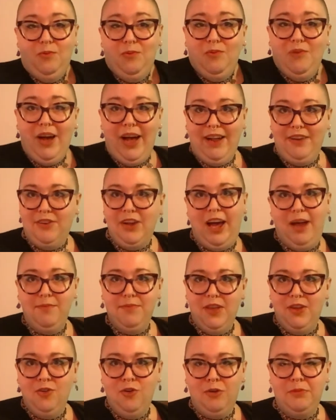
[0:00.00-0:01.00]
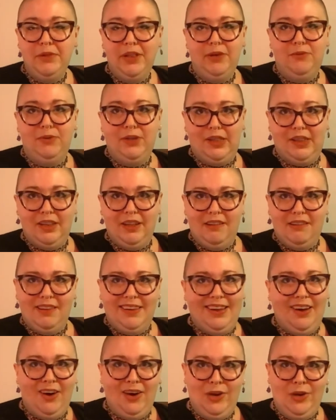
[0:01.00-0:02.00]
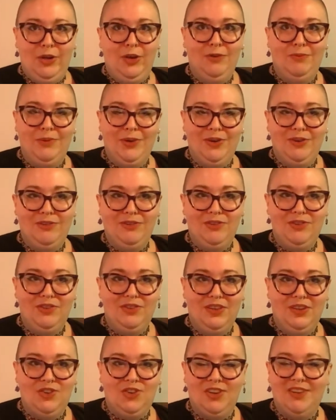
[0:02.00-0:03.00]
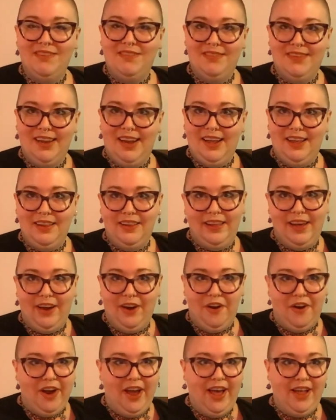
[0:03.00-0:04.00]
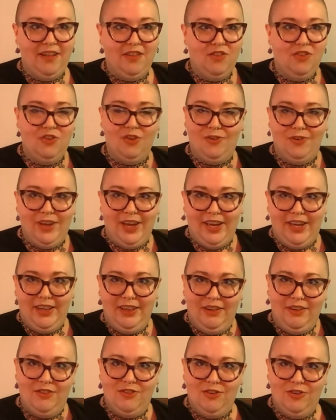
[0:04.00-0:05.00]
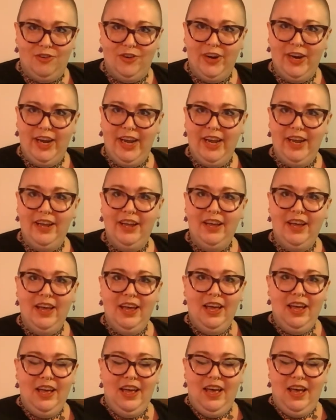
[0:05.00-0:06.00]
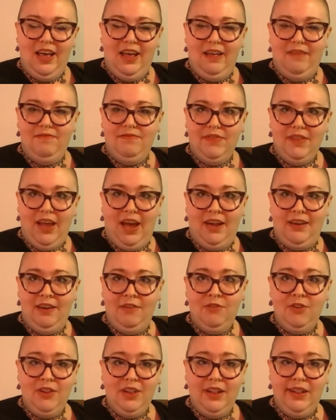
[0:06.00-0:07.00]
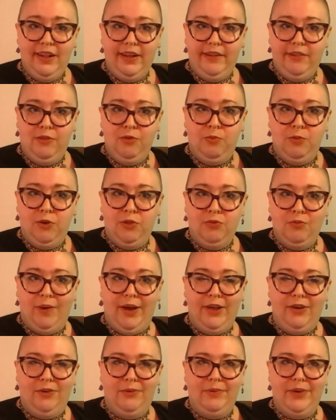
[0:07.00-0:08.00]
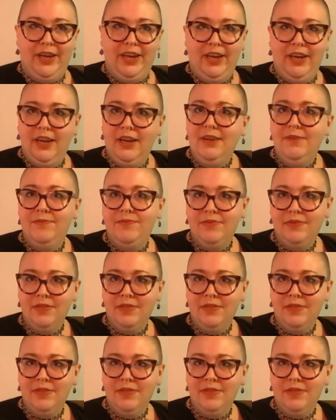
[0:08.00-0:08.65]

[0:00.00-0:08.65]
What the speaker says: At times I normally wouldn't listen to audiobooks, just sitting there and soaking in the story. I definitely think it's a worthwhile read.